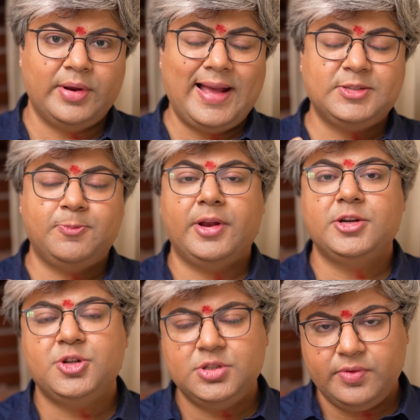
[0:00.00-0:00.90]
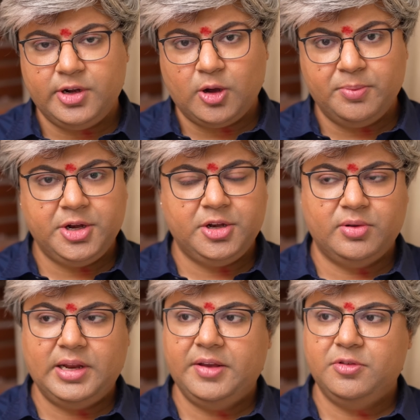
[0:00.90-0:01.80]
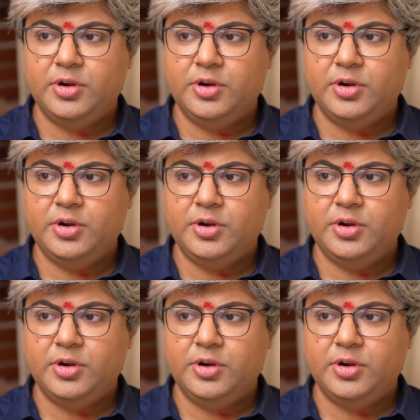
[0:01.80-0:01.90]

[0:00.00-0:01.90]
Your aspirations will dominate your life,